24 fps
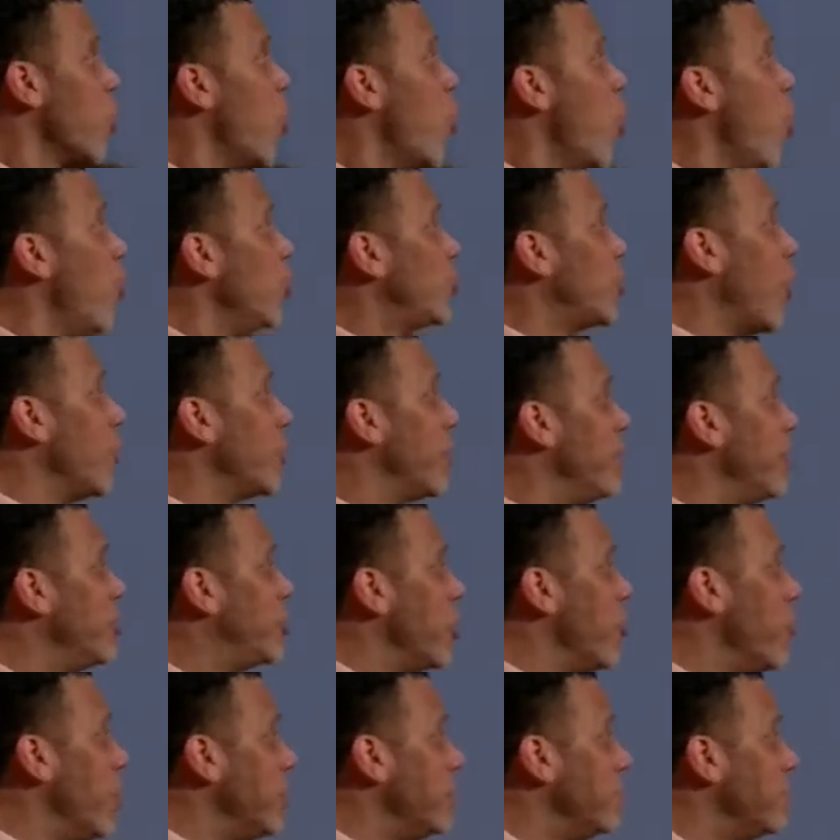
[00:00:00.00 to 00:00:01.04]
Who told them to
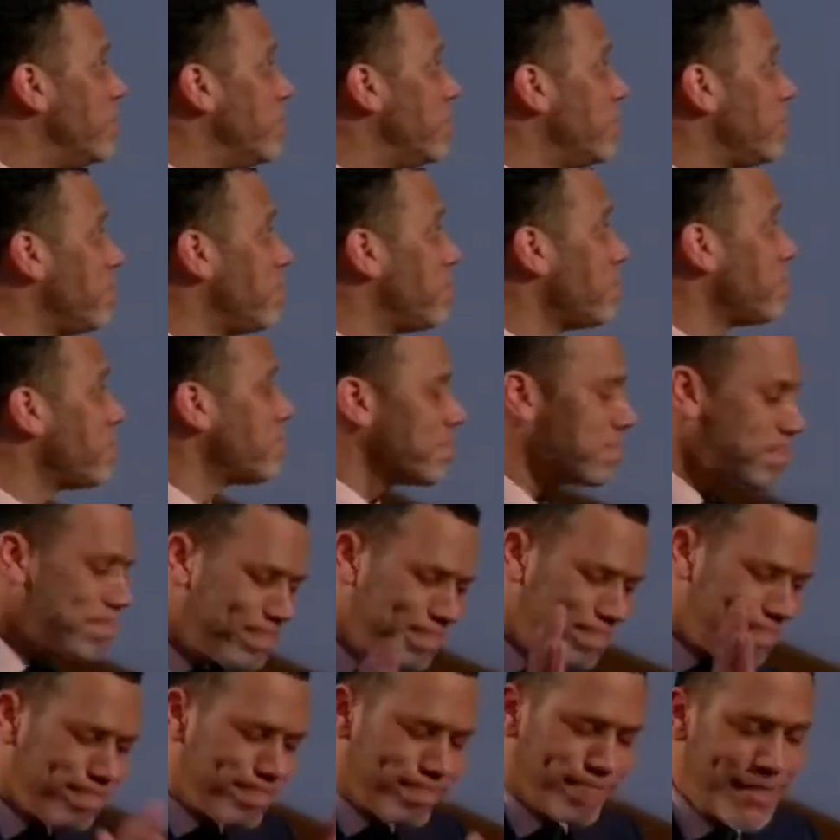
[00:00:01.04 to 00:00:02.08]
do it?
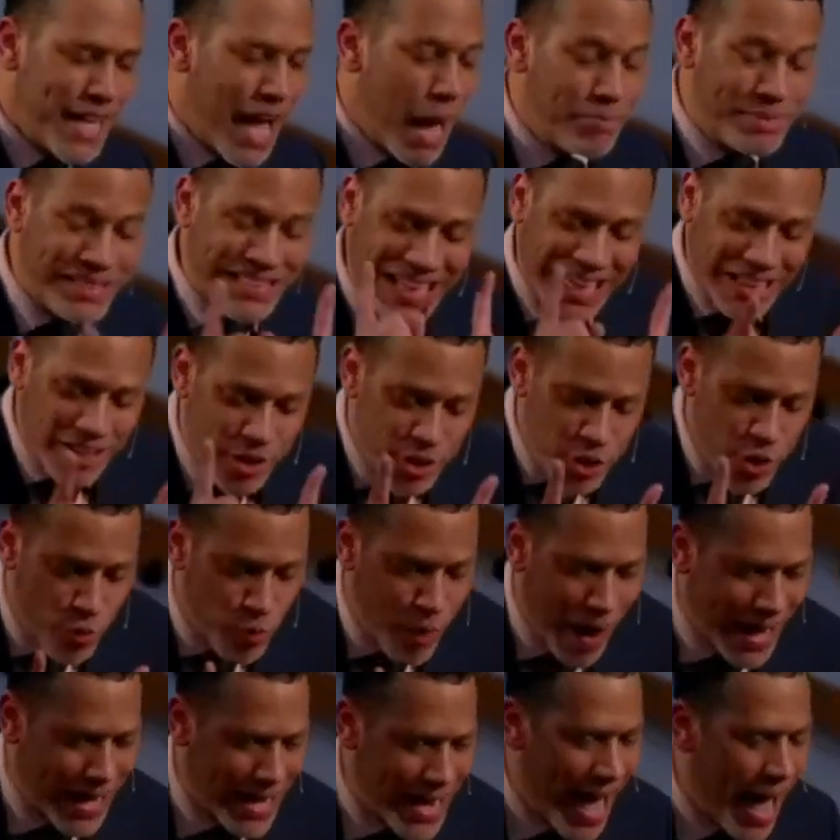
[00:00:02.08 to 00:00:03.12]
I'm telling you
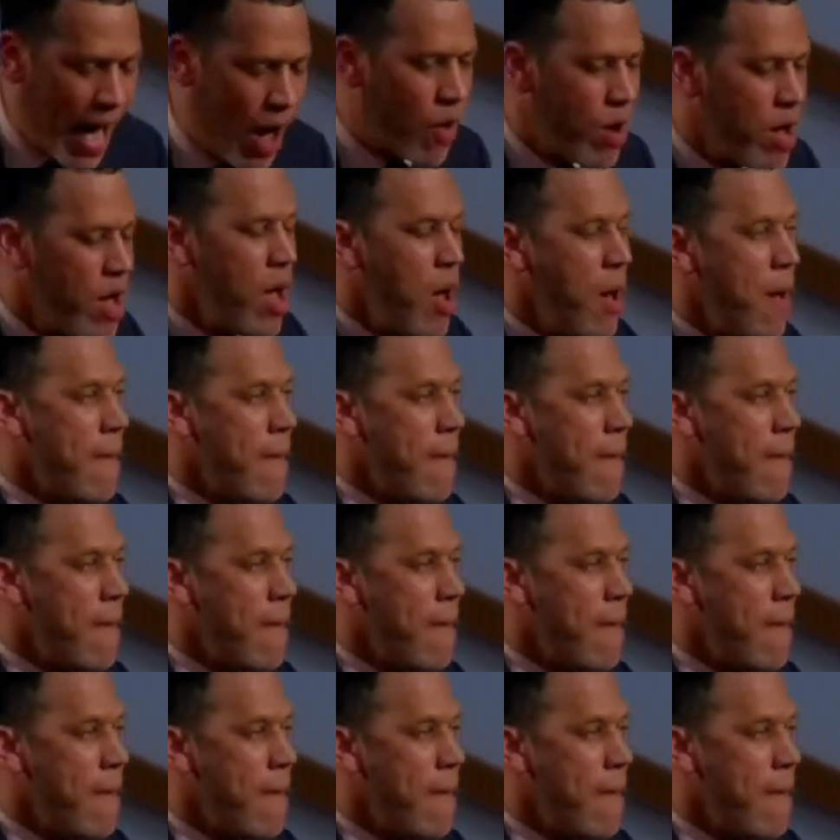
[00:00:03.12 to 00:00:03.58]
right now,